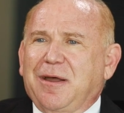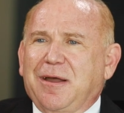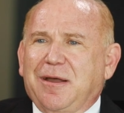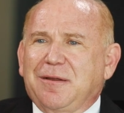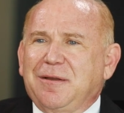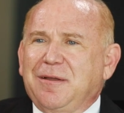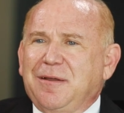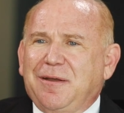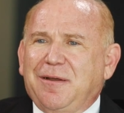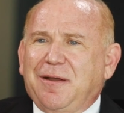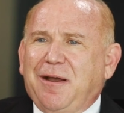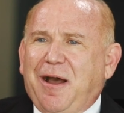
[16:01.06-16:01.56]

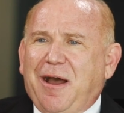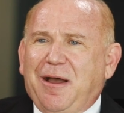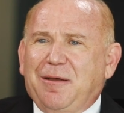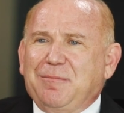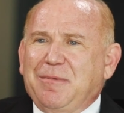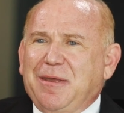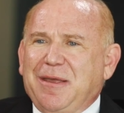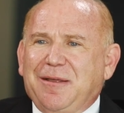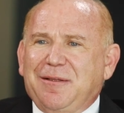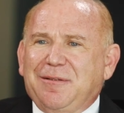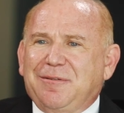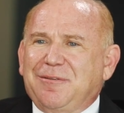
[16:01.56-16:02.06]
that, I
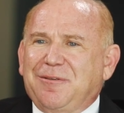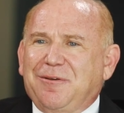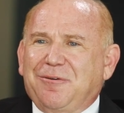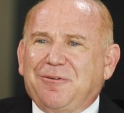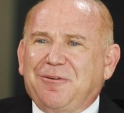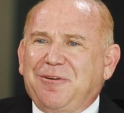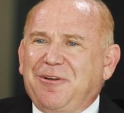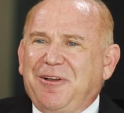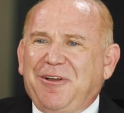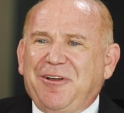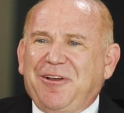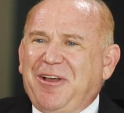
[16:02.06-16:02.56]
mean,
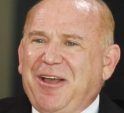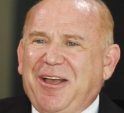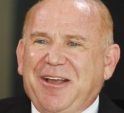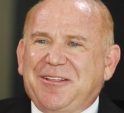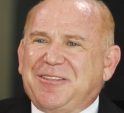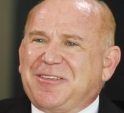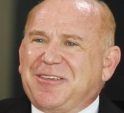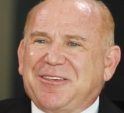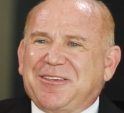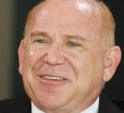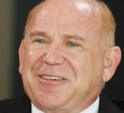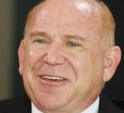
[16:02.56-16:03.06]
there,
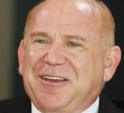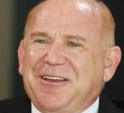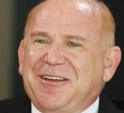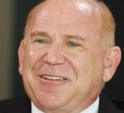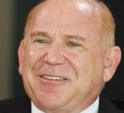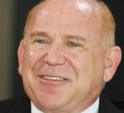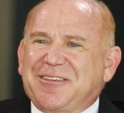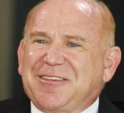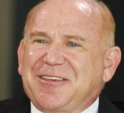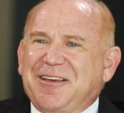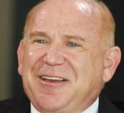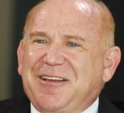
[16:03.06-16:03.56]
it's
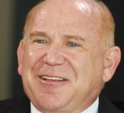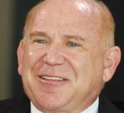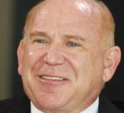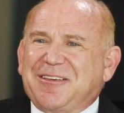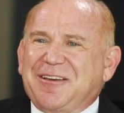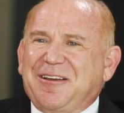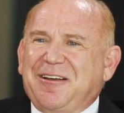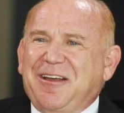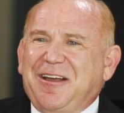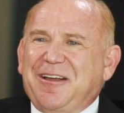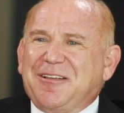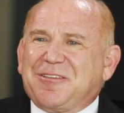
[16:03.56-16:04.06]

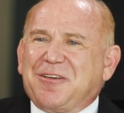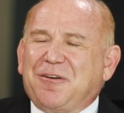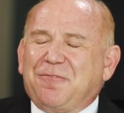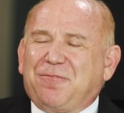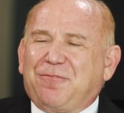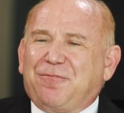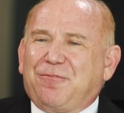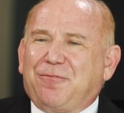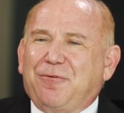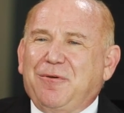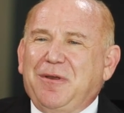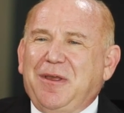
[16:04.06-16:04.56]
a
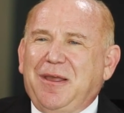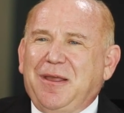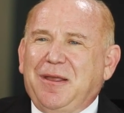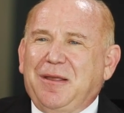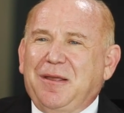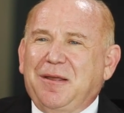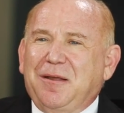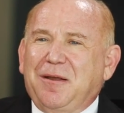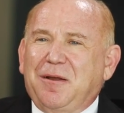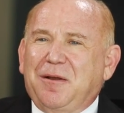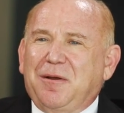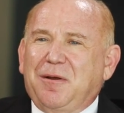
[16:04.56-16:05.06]

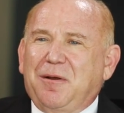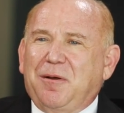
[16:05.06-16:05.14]
free,